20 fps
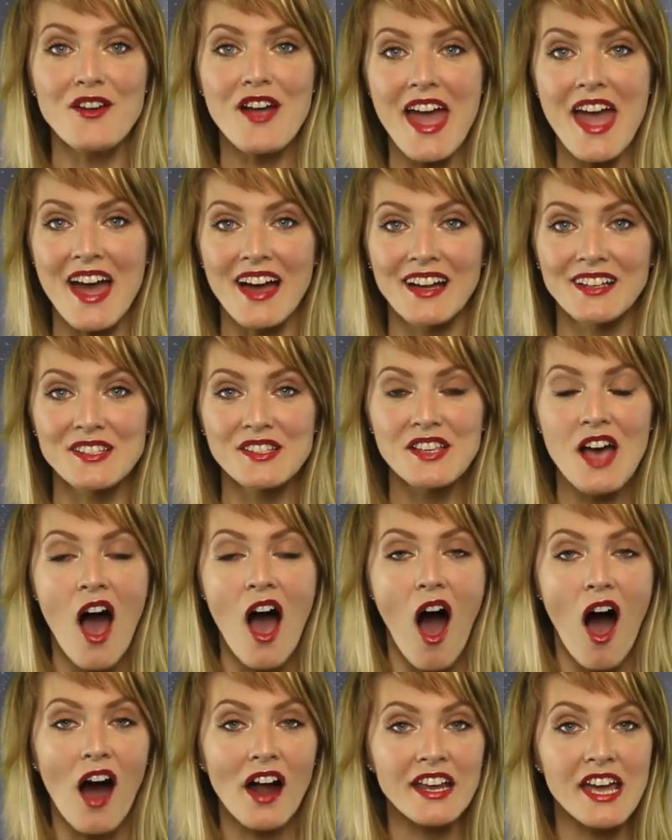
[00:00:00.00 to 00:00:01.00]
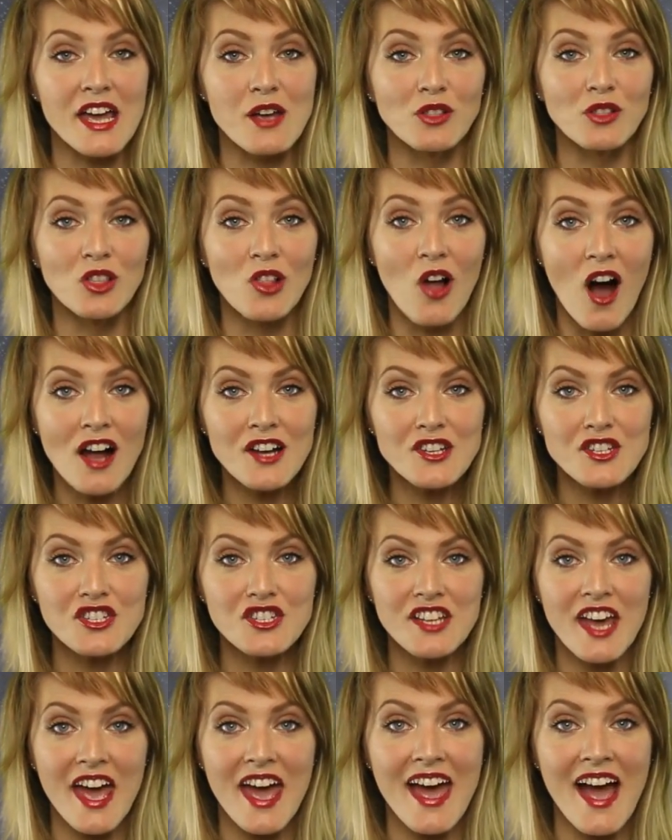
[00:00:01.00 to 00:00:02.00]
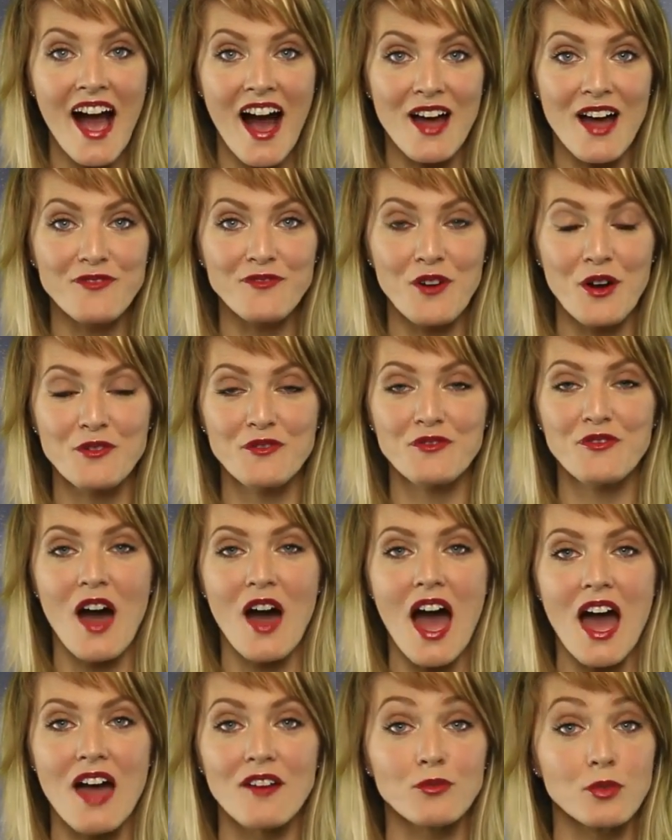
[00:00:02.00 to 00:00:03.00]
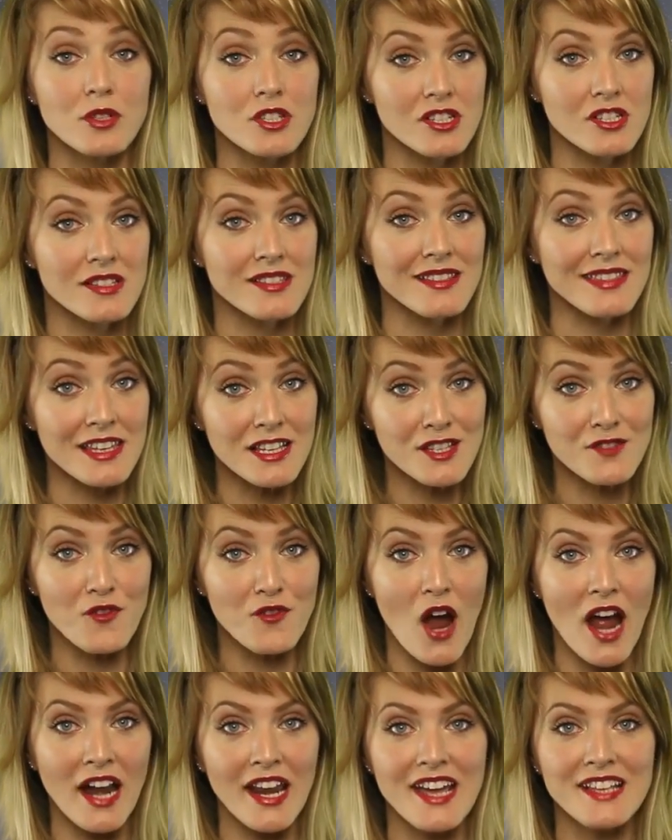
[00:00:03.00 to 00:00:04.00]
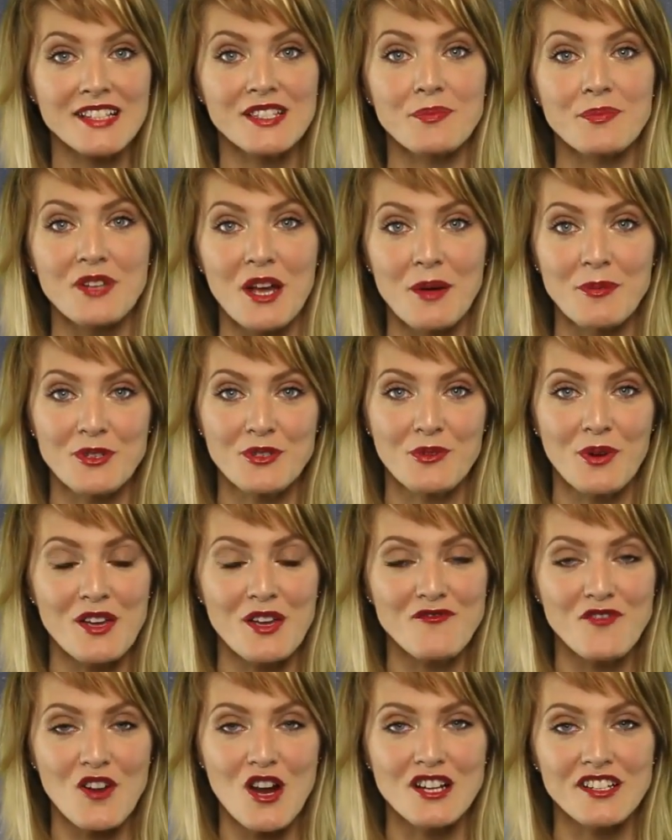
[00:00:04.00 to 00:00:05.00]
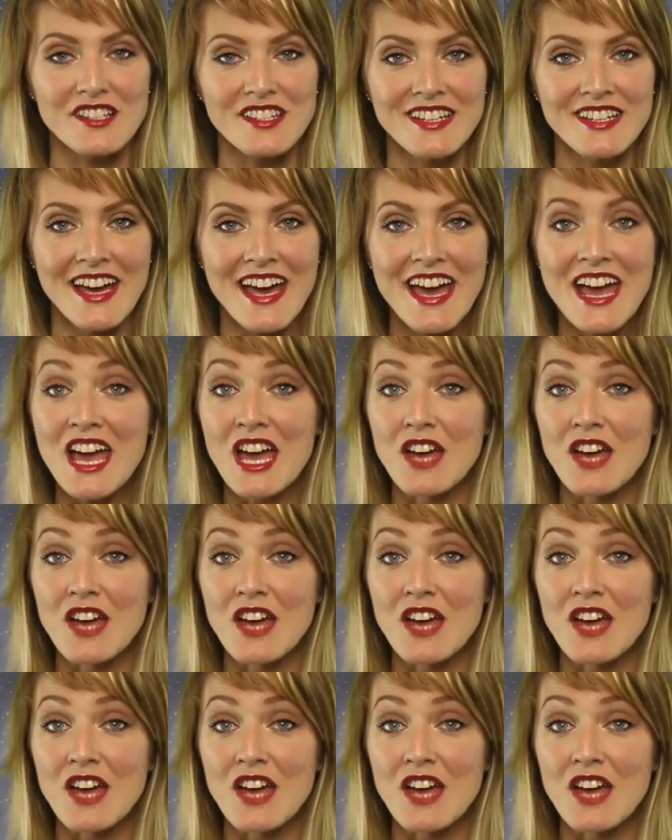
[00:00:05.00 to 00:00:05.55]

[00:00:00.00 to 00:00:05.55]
your hands on a launch day iPhone 5, which is this Friday, September 21st.